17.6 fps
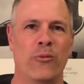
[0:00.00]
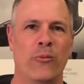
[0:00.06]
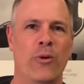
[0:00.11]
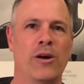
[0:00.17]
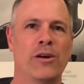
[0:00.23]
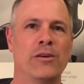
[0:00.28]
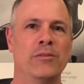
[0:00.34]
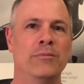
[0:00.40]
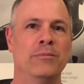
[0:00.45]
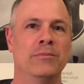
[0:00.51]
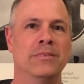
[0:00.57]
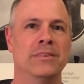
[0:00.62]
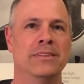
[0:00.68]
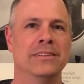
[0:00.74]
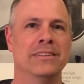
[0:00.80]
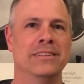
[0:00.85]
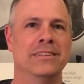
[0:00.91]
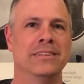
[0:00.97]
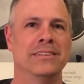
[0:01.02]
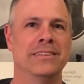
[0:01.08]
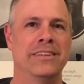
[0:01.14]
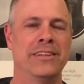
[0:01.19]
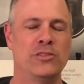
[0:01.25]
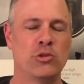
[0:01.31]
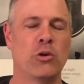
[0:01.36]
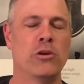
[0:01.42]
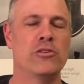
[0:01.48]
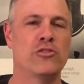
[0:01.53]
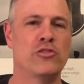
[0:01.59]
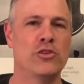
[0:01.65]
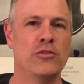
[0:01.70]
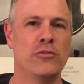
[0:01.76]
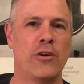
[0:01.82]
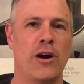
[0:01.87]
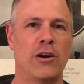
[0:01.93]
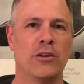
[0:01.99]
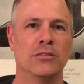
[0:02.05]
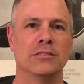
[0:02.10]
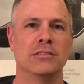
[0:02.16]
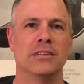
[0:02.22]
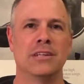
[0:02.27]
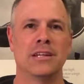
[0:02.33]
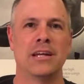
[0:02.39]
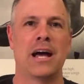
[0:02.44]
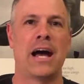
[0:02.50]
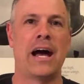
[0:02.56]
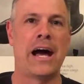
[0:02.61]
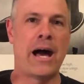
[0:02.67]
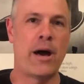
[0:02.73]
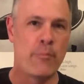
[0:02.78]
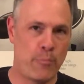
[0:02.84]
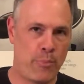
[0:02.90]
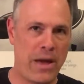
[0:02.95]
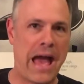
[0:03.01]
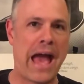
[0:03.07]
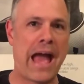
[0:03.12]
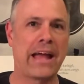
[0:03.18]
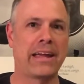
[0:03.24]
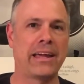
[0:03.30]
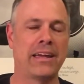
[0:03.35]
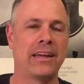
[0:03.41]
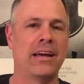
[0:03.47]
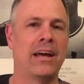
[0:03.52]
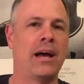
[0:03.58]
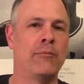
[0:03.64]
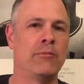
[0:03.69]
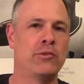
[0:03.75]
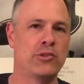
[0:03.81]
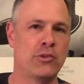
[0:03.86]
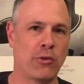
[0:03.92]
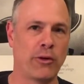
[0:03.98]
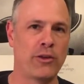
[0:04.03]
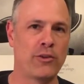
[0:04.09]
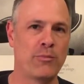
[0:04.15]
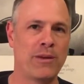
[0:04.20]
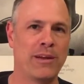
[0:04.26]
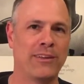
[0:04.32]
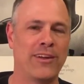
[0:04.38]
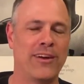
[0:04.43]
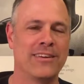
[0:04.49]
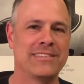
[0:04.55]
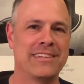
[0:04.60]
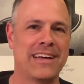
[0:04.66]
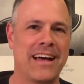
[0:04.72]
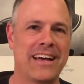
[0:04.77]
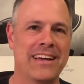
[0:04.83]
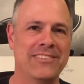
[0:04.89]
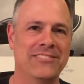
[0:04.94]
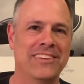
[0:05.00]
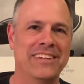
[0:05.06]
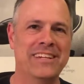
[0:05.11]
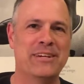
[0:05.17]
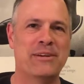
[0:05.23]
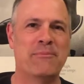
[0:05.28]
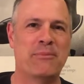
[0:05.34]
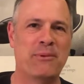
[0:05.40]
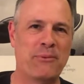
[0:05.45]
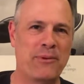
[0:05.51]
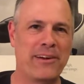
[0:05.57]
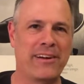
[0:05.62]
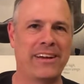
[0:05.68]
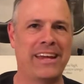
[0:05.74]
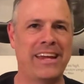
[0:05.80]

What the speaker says: Welcome to the Jordan Shoe Vault. I'm back. I'm sorry it's been a long time, but we are